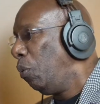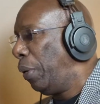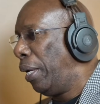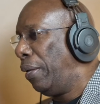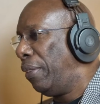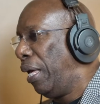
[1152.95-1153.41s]
no
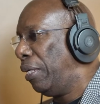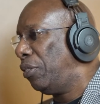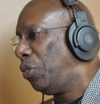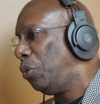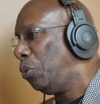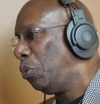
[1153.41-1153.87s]
way
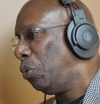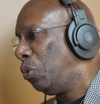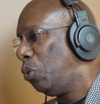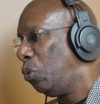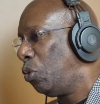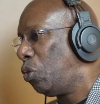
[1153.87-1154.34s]
that
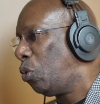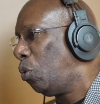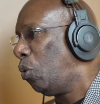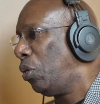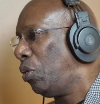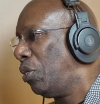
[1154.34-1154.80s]
you
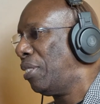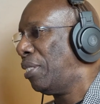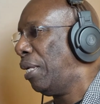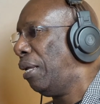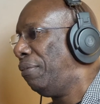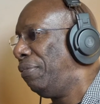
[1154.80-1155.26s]
saw
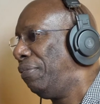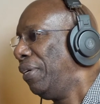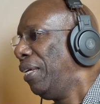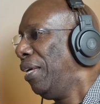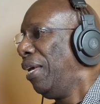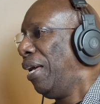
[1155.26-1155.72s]
yourself
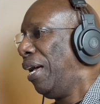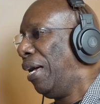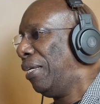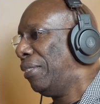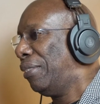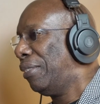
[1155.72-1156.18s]

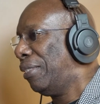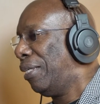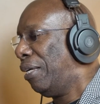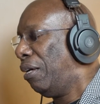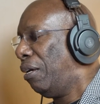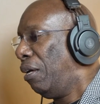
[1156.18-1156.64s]

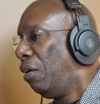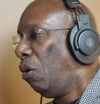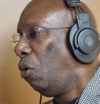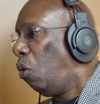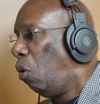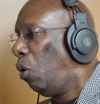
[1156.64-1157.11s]
as
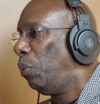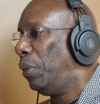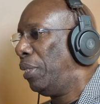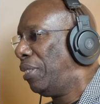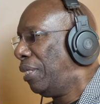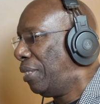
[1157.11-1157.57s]

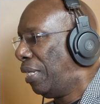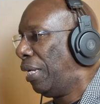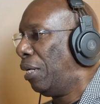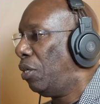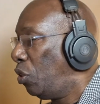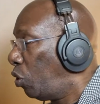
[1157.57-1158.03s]
always a
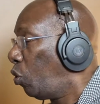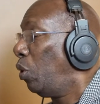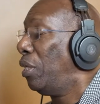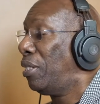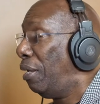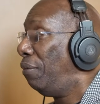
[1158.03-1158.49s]
singer. You
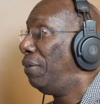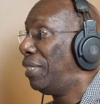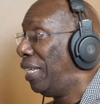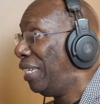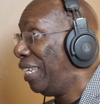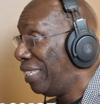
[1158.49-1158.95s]
saw
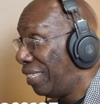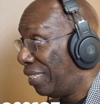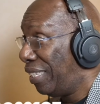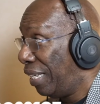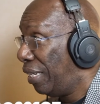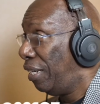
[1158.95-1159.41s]
yourself as an
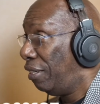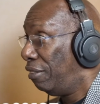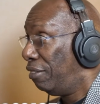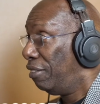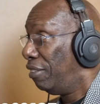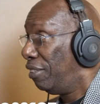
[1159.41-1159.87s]
entertainer.
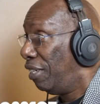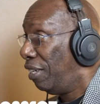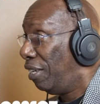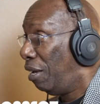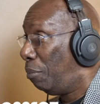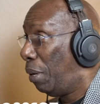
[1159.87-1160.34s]

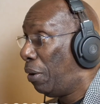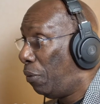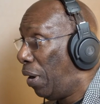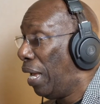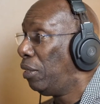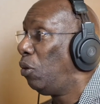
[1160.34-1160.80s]
Am
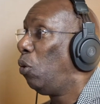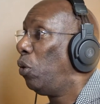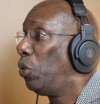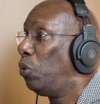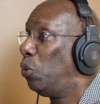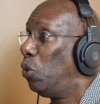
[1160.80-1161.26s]
I right?
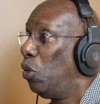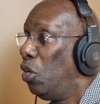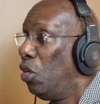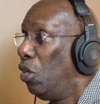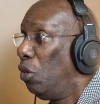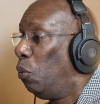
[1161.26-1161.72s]
Or
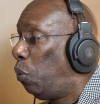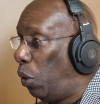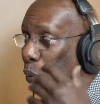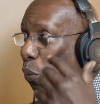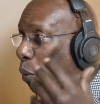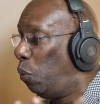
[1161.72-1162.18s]

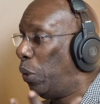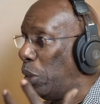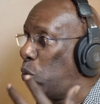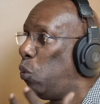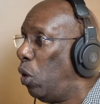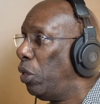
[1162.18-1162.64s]

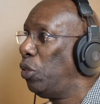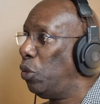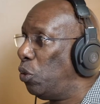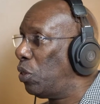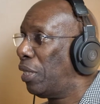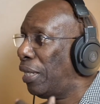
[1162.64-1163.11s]
which one
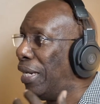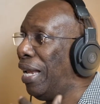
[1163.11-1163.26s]
you used to